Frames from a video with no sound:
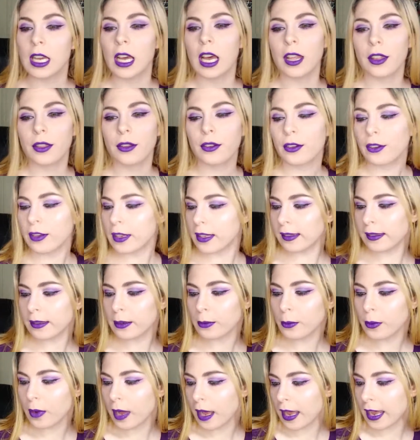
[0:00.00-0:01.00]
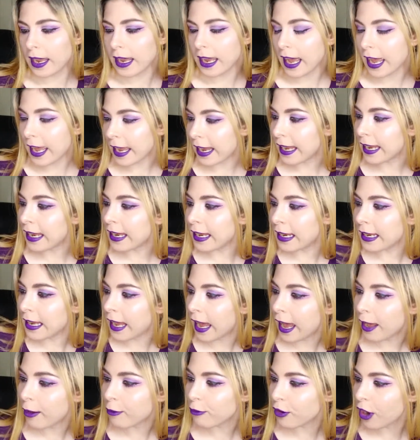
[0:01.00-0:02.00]
The reason why I
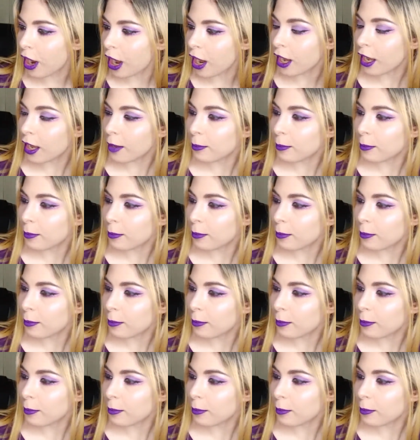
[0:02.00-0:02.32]
have not